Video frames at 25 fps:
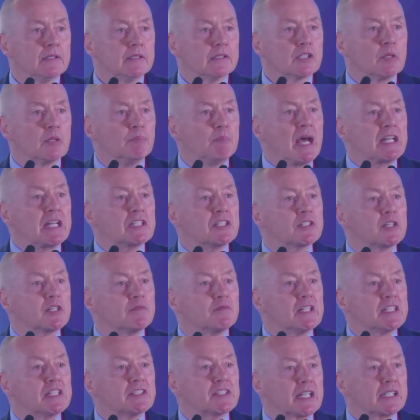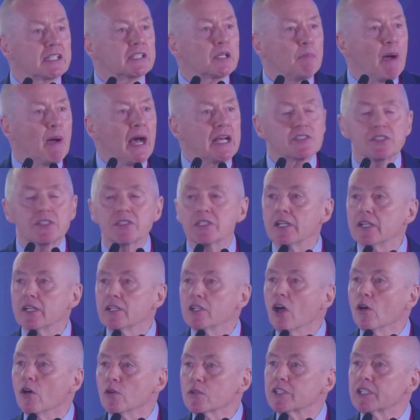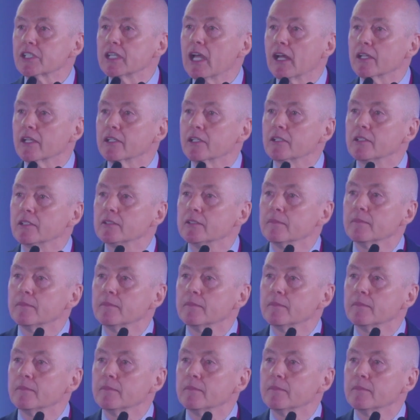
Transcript: Competitiveness and capacity go together.